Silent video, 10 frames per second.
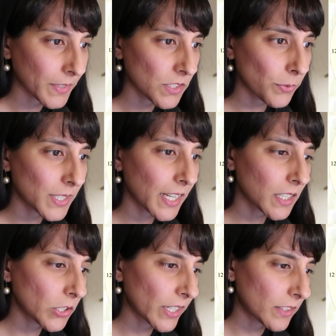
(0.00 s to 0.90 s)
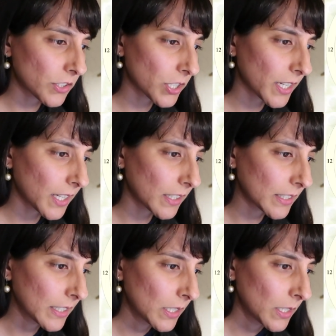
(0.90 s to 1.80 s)
So if we take a look at the chart,
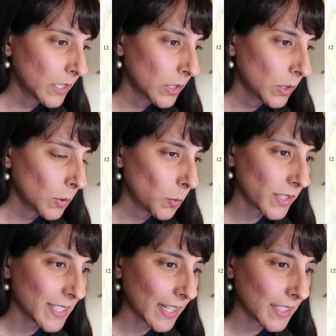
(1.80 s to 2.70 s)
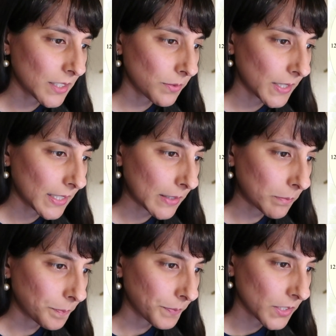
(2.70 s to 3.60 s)
what's active
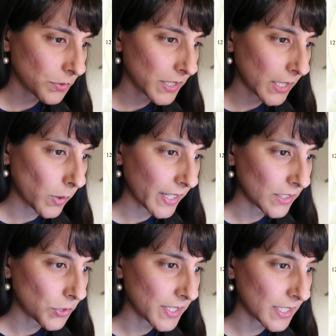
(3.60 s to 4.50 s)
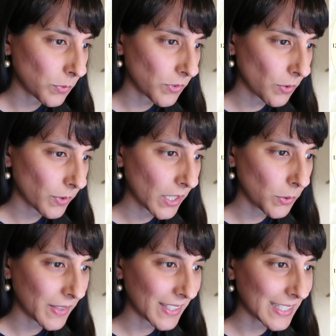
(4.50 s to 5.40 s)
here is really quite interesting. We've got
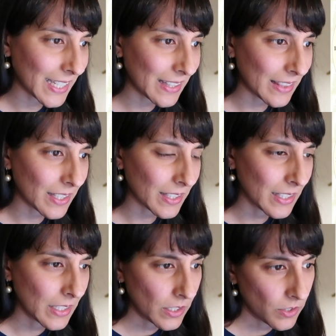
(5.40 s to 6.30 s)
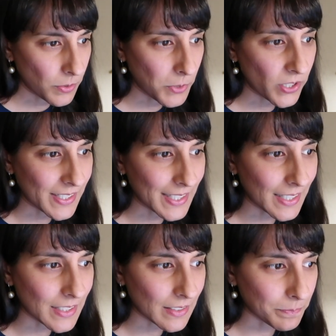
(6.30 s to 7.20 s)
Rahu in the tenth from her
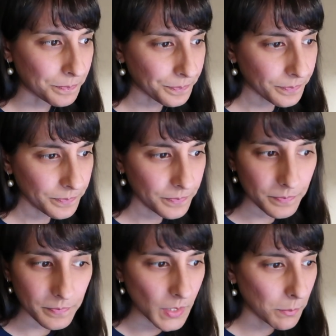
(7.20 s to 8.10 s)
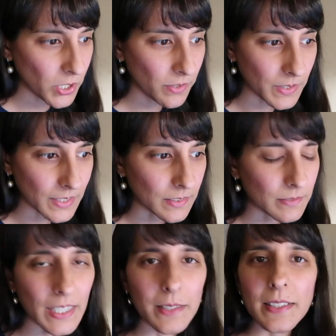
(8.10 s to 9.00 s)
ascendant. Perfect,
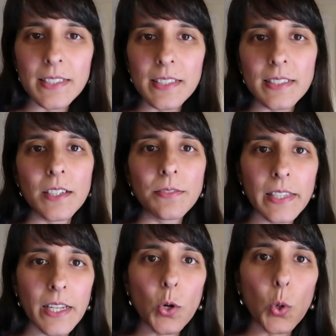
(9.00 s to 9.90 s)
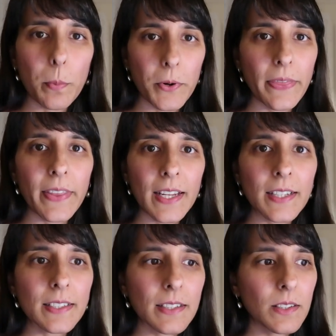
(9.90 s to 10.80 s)
right? This is definitely a corporate thing.